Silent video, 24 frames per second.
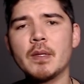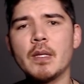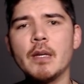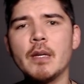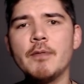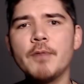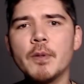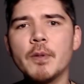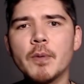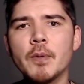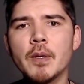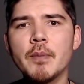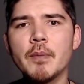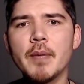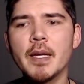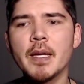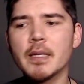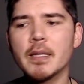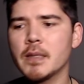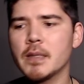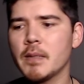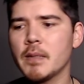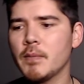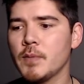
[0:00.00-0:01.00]
if you want to
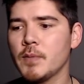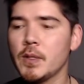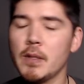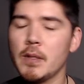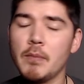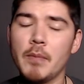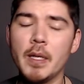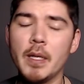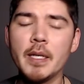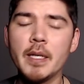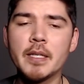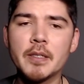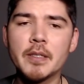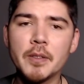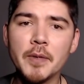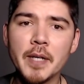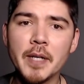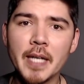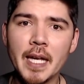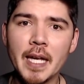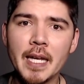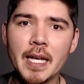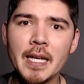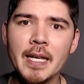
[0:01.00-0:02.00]
make some some money
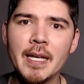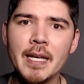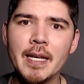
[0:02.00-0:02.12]
doing it